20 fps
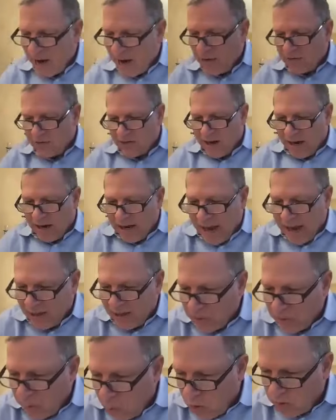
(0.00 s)
Eretz Khan,
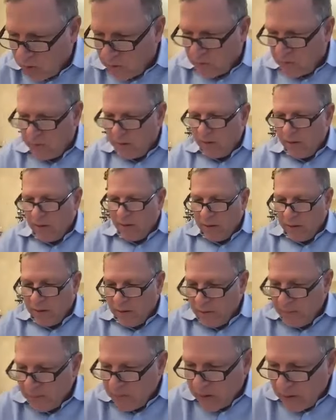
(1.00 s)
at the border.
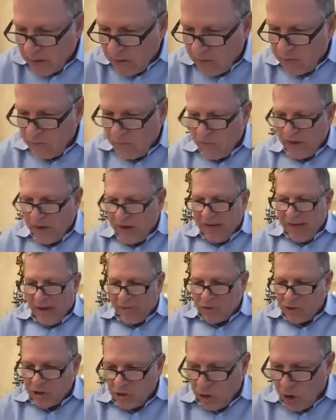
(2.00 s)
You
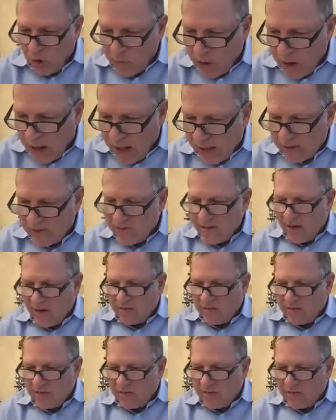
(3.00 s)
can't have